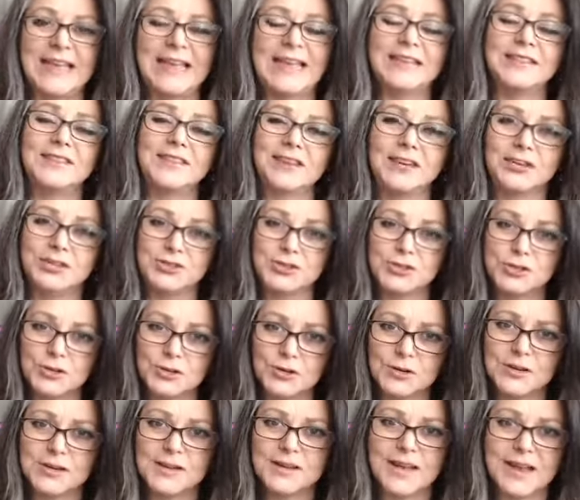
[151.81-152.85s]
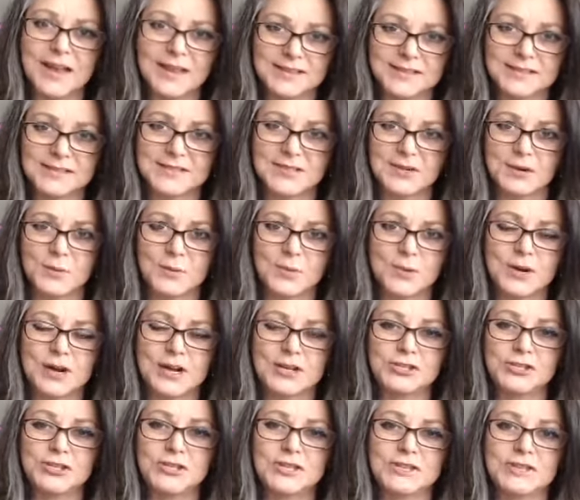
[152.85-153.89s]
and the internalized
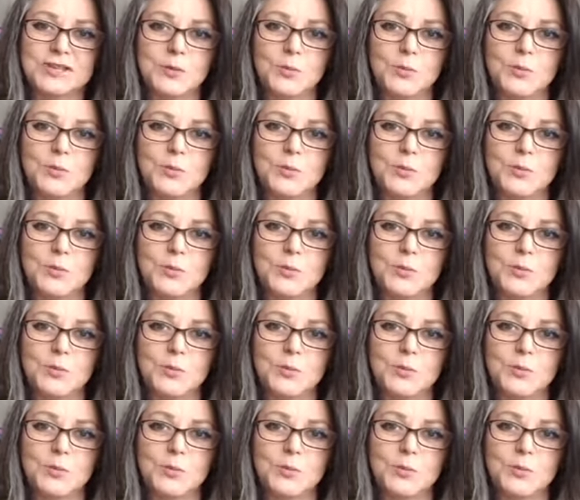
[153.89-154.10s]
oppression that